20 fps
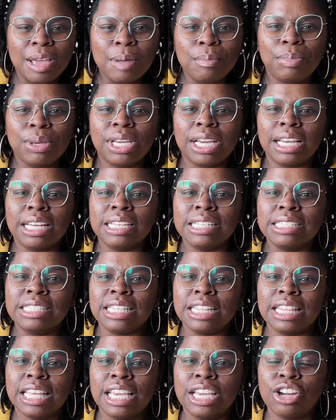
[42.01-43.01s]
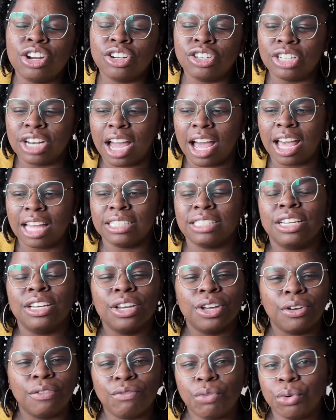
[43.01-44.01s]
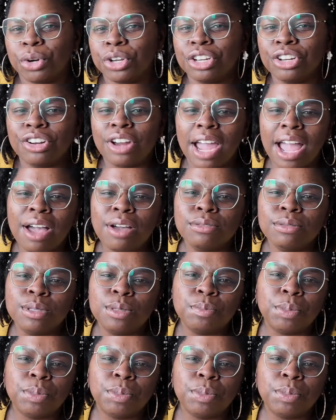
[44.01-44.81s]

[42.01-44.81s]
because they are not for your house,